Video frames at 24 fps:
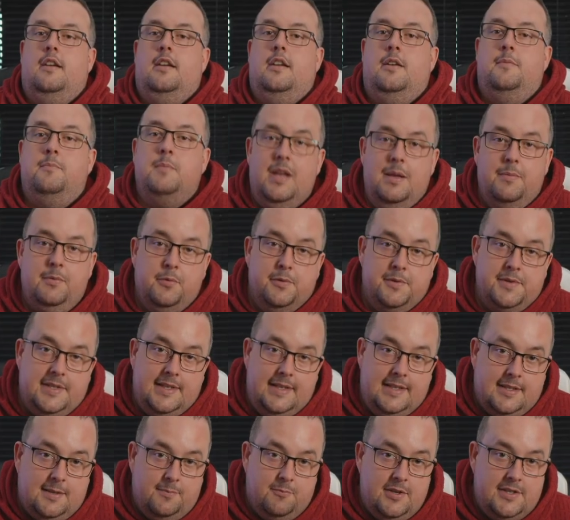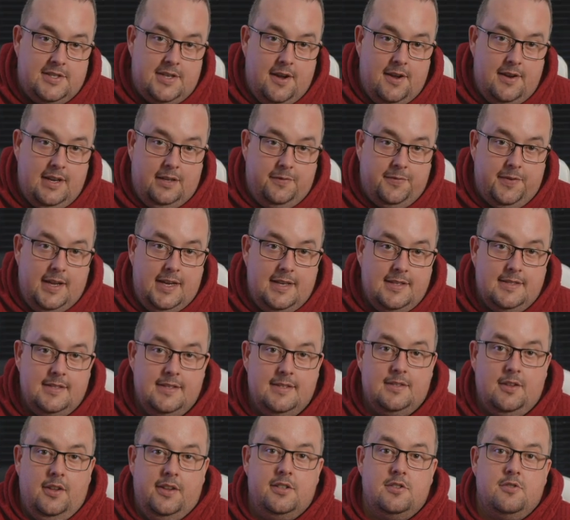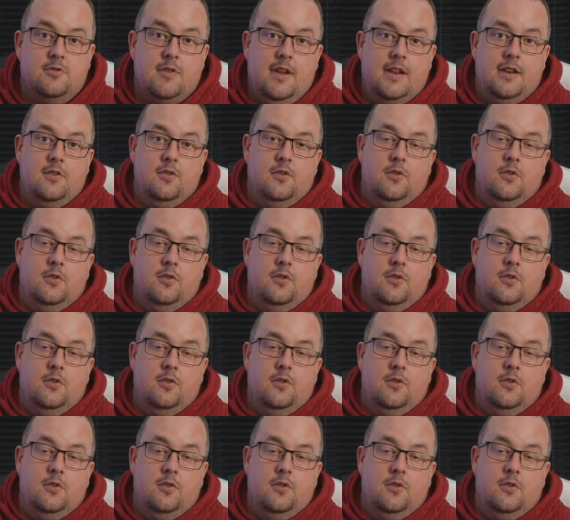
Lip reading: maybe we'll see some returning faces like Trent